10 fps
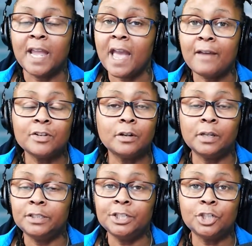They have
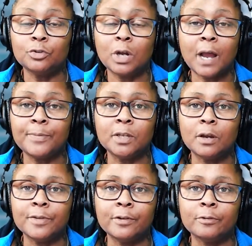a digital copy
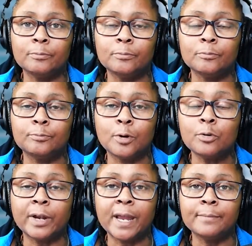on their
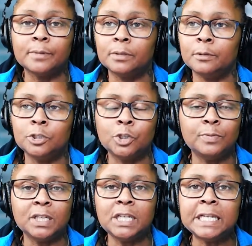program. It
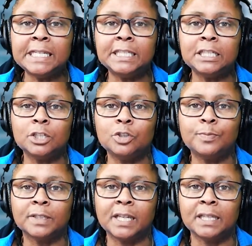should be easy to
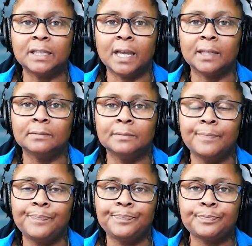duplicate that.
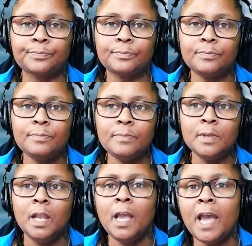
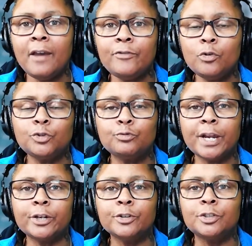Have those
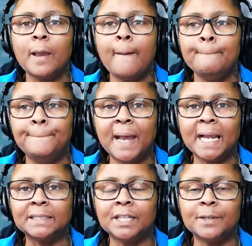records
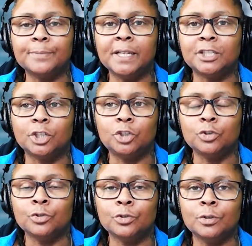backed up and
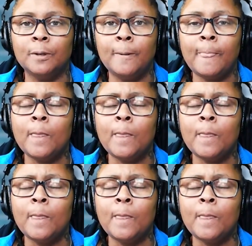secured.